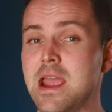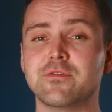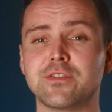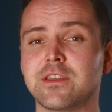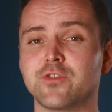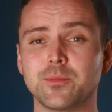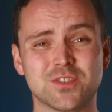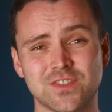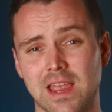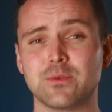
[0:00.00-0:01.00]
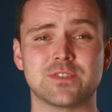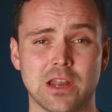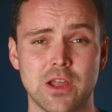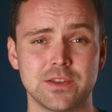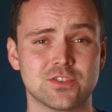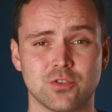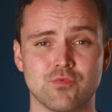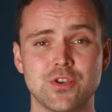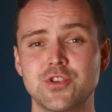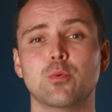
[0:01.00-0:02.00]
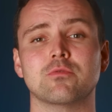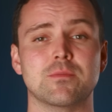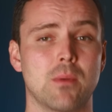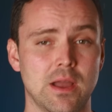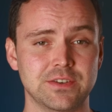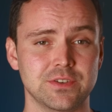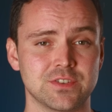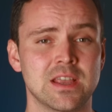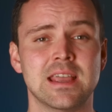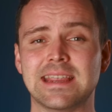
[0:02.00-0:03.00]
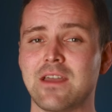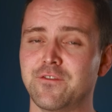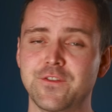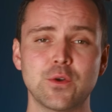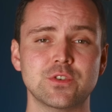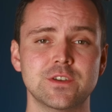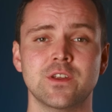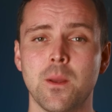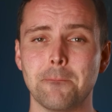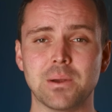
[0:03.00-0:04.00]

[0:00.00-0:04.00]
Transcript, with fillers: everything from sales alerts to renewal reminders get filtered,